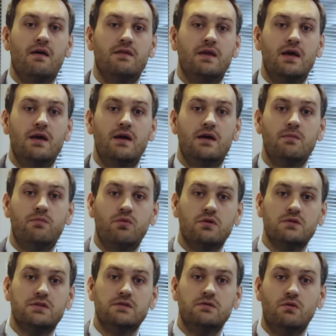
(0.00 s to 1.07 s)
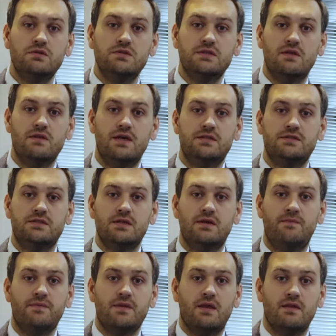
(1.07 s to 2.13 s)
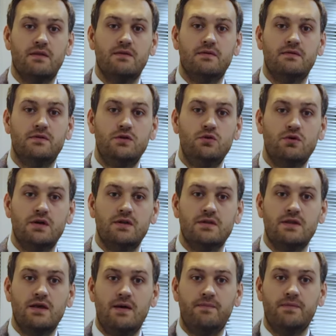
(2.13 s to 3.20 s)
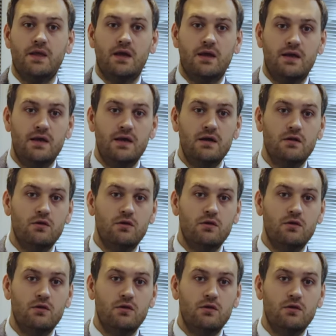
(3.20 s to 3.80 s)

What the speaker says: The report notes that during the year,